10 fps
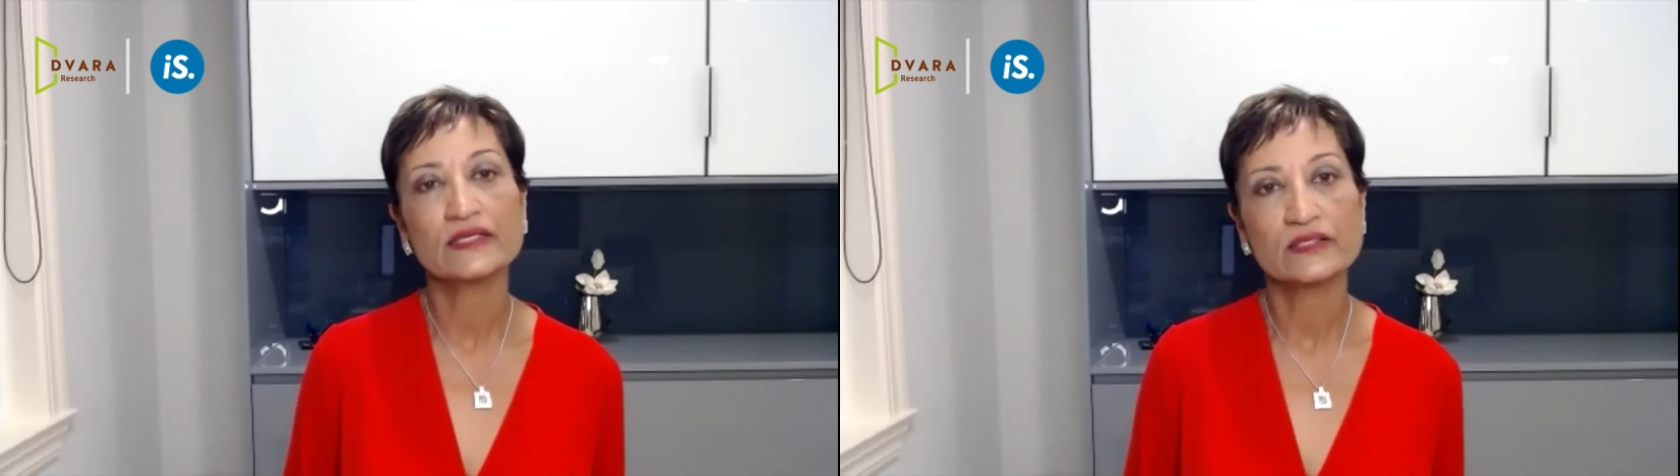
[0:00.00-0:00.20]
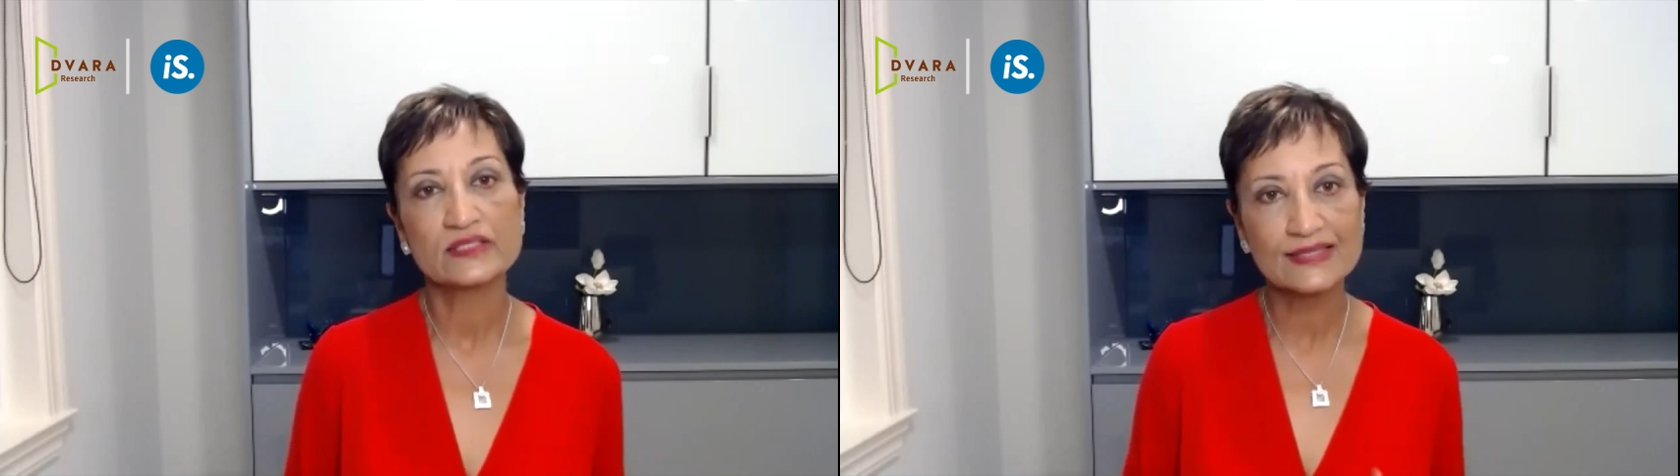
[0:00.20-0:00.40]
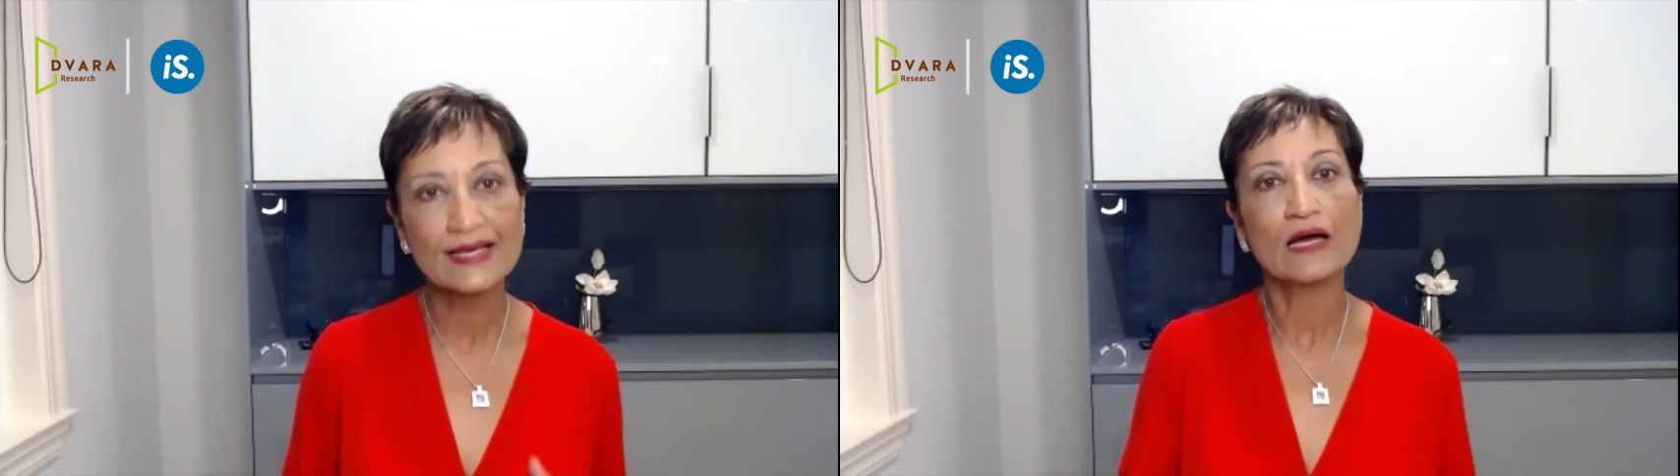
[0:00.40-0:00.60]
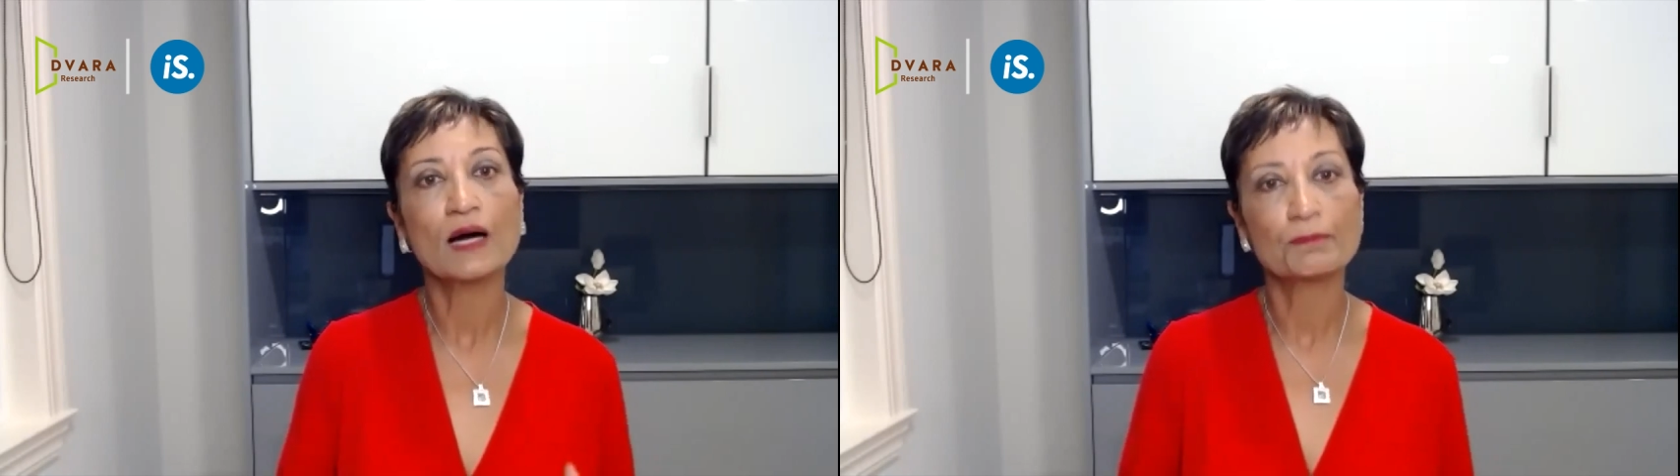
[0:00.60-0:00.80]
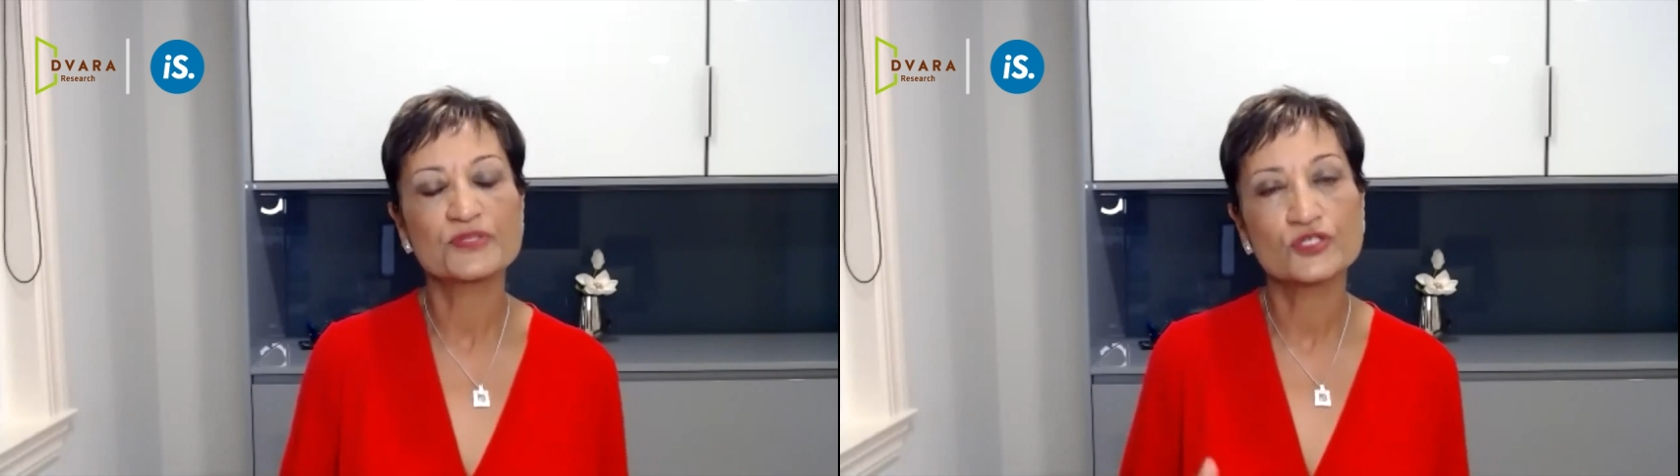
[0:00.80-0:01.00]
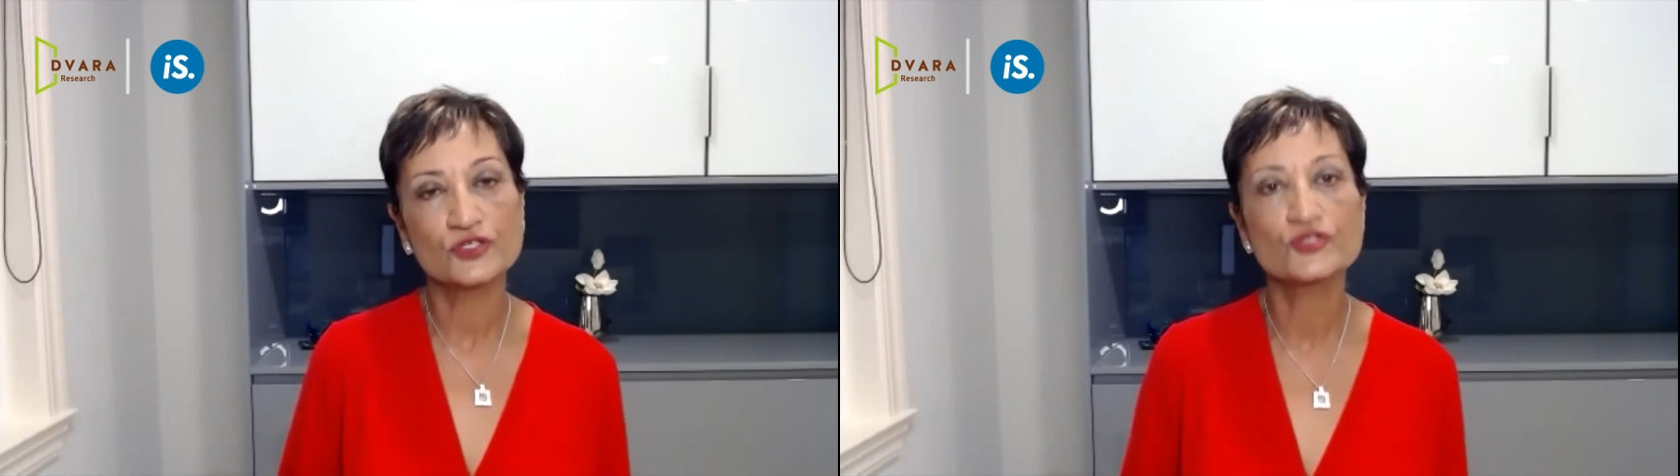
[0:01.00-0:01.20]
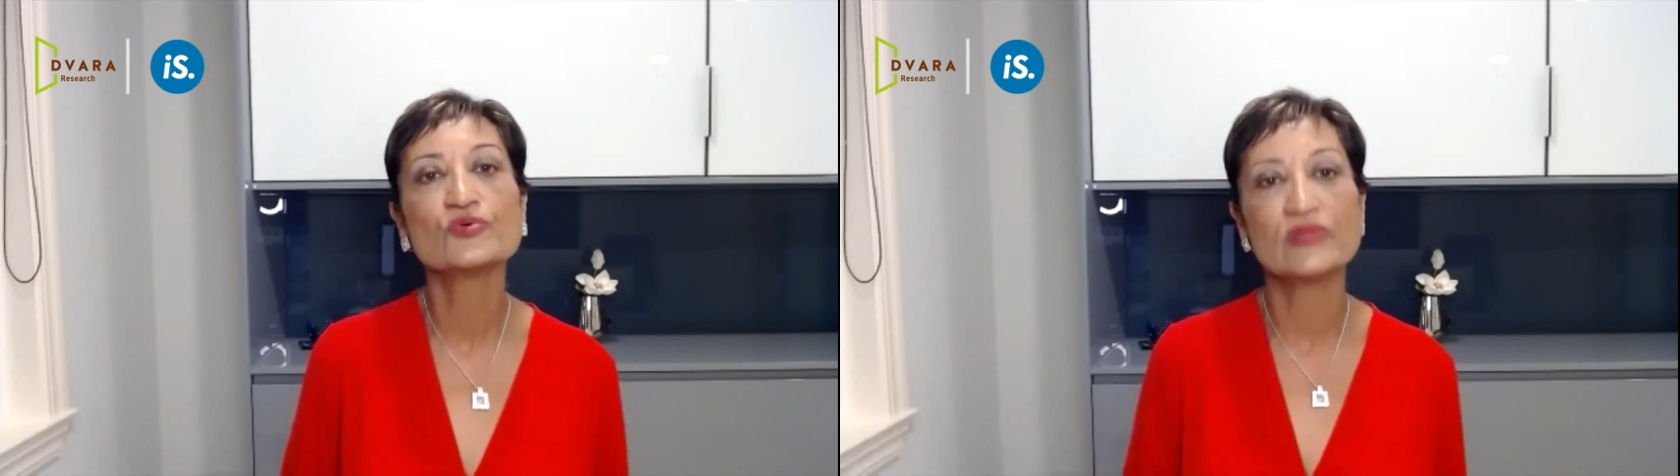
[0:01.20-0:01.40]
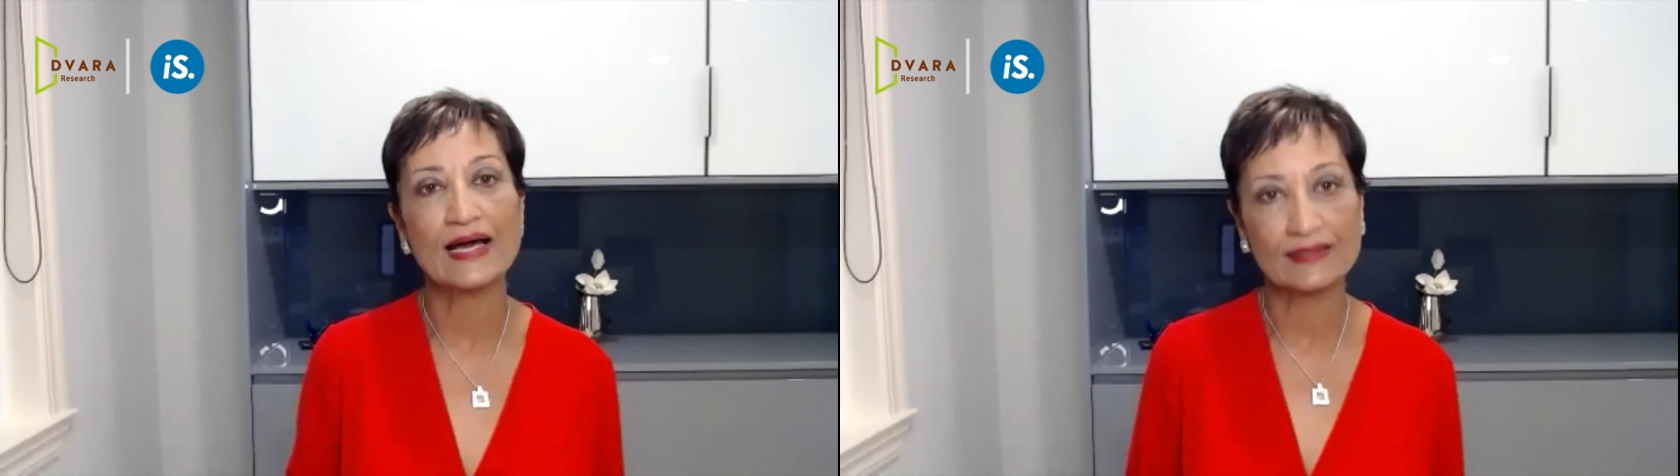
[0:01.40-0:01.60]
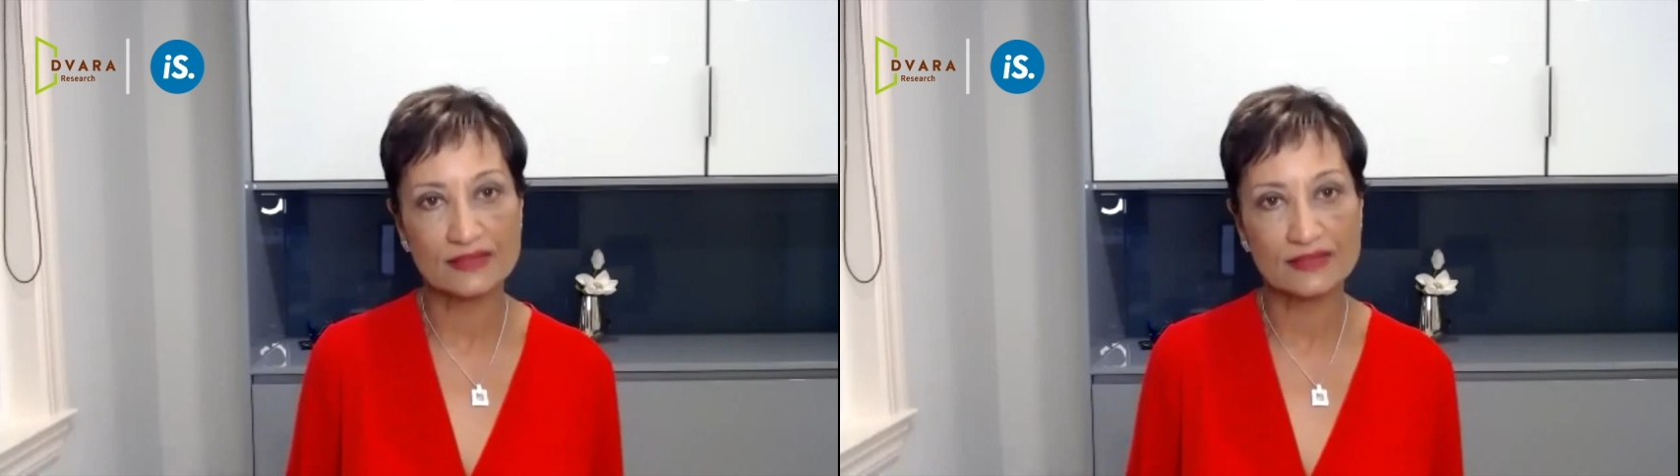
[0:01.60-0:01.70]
set up to do that.